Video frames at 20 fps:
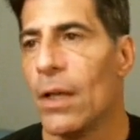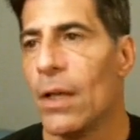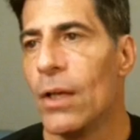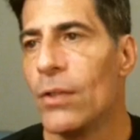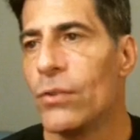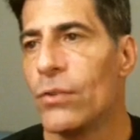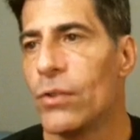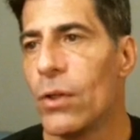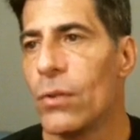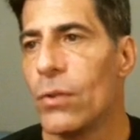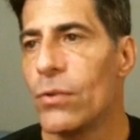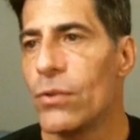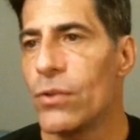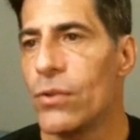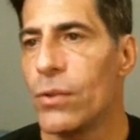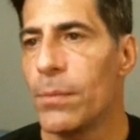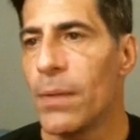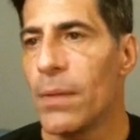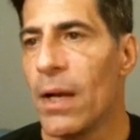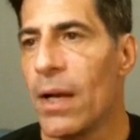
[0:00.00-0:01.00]
So
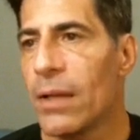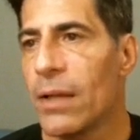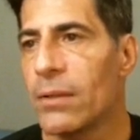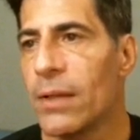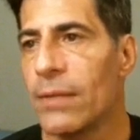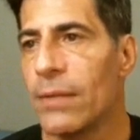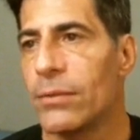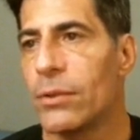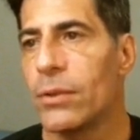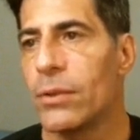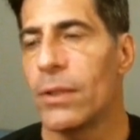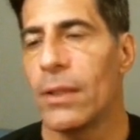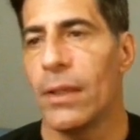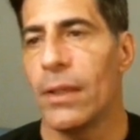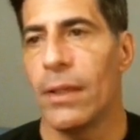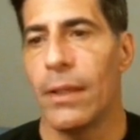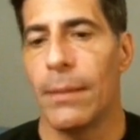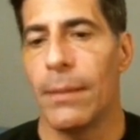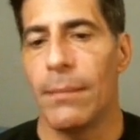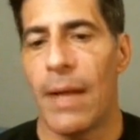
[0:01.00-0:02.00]
super high level,
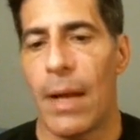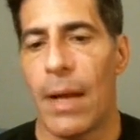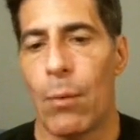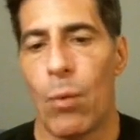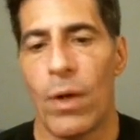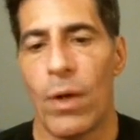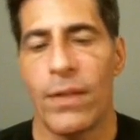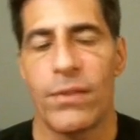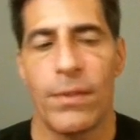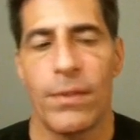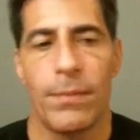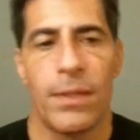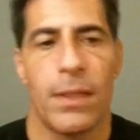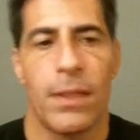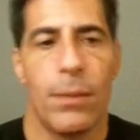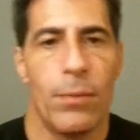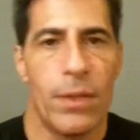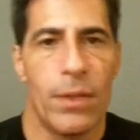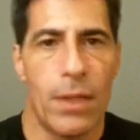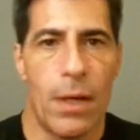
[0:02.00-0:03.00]
um, I wanted something
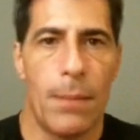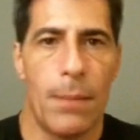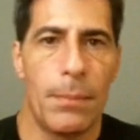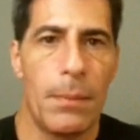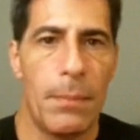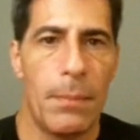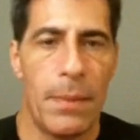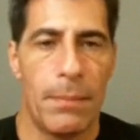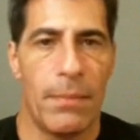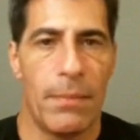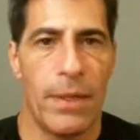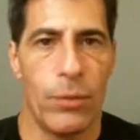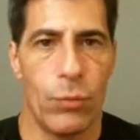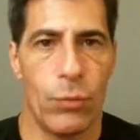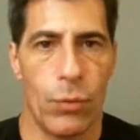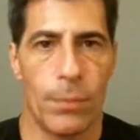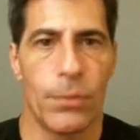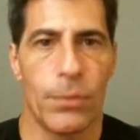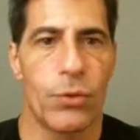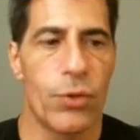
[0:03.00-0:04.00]
that would complement my
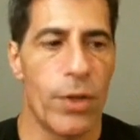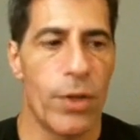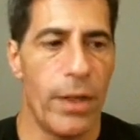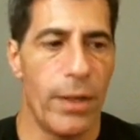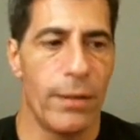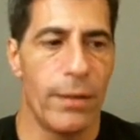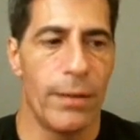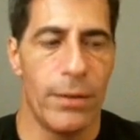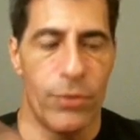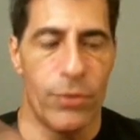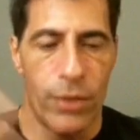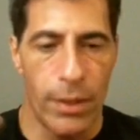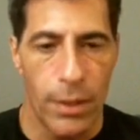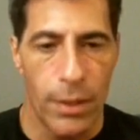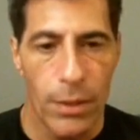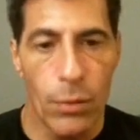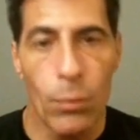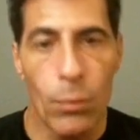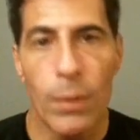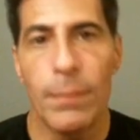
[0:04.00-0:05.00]
normal trading. I trade
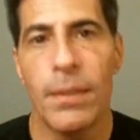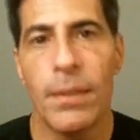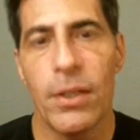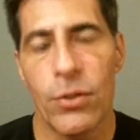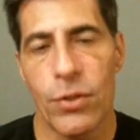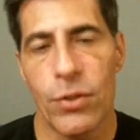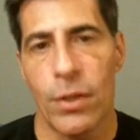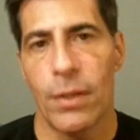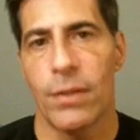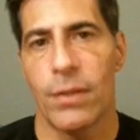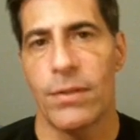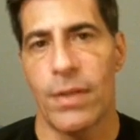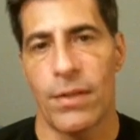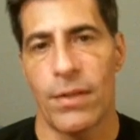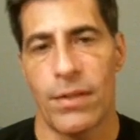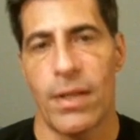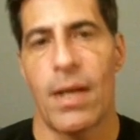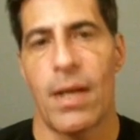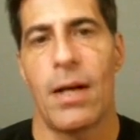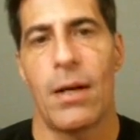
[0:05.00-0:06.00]
on the one minute charts, I
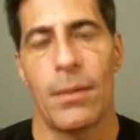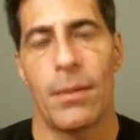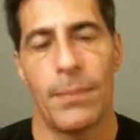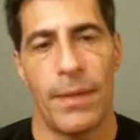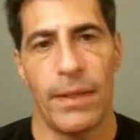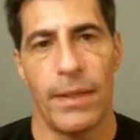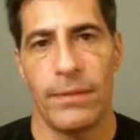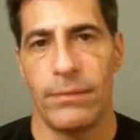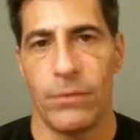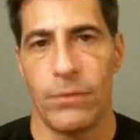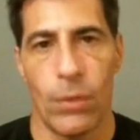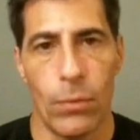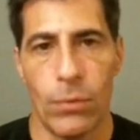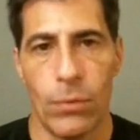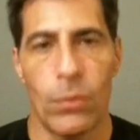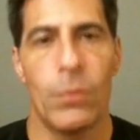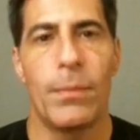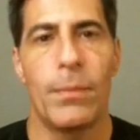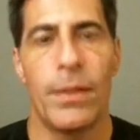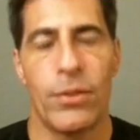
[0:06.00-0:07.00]
scalp, I don't
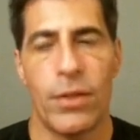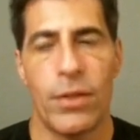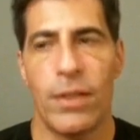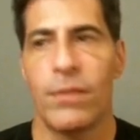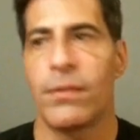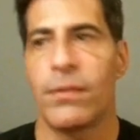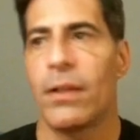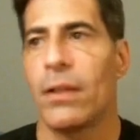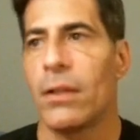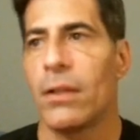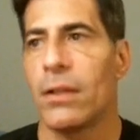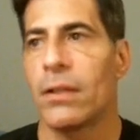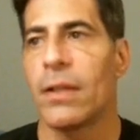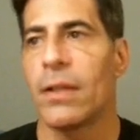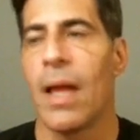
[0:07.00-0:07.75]
hold my trades very long.